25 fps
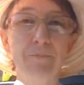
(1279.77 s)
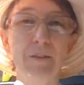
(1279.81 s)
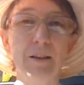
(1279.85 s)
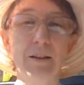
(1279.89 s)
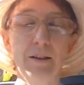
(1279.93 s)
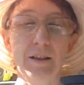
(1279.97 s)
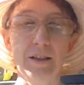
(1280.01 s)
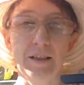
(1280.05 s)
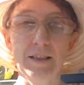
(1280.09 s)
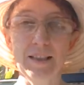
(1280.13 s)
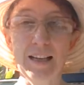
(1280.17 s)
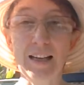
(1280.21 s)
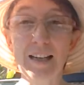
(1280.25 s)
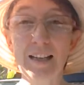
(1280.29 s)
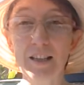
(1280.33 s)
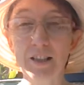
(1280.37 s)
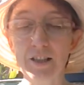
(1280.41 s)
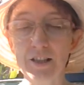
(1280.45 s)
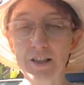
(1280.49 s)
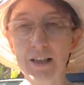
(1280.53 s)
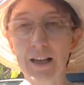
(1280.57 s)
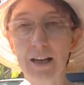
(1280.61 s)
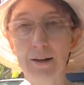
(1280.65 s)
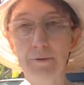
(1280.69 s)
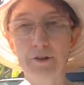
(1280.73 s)
The
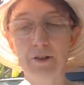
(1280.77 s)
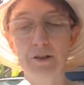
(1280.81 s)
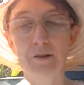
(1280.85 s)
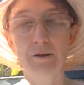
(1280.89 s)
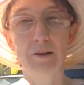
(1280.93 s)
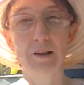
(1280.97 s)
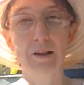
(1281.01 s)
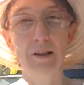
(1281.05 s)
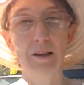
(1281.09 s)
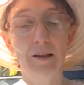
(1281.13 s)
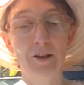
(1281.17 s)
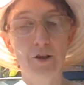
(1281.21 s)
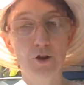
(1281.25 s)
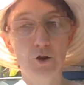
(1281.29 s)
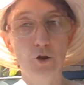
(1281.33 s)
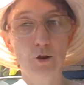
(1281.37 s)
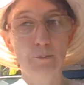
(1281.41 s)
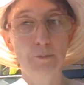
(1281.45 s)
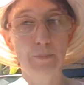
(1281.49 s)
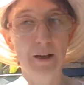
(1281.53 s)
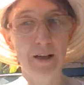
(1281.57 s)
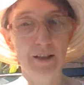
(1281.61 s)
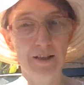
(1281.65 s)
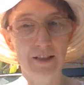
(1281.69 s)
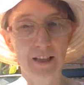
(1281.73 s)
saints have to endure
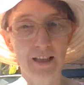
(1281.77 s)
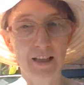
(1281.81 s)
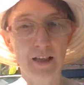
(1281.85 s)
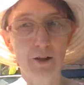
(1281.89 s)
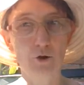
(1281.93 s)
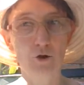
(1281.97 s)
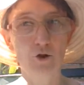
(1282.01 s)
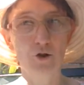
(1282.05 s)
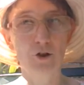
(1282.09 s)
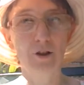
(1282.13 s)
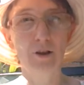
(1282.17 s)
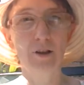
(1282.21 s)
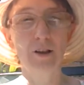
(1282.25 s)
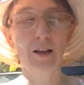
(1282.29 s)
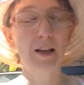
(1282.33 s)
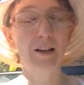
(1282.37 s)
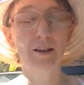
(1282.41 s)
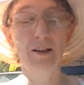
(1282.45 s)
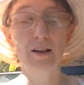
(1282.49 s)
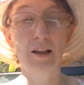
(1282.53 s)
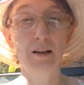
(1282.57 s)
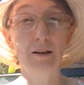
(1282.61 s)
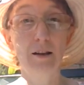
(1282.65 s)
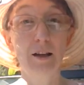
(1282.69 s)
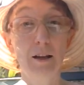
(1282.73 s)
persecution
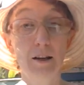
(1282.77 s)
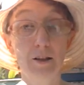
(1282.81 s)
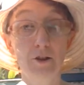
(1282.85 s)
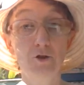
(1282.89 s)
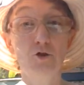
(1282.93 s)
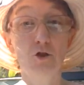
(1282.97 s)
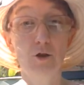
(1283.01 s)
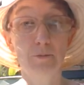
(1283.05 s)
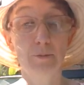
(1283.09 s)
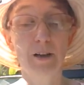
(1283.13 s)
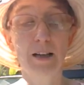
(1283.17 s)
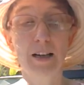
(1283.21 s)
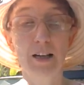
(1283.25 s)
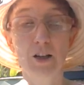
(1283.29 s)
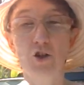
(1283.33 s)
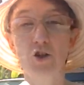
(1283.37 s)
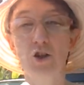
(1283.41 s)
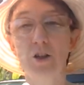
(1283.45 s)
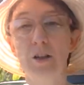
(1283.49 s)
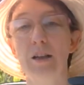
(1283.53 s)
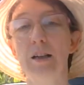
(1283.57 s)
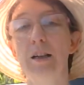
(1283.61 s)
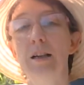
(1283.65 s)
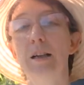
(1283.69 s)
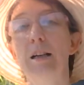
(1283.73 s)
and
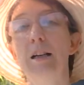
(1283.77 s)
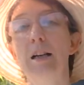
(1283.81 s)
tribulation,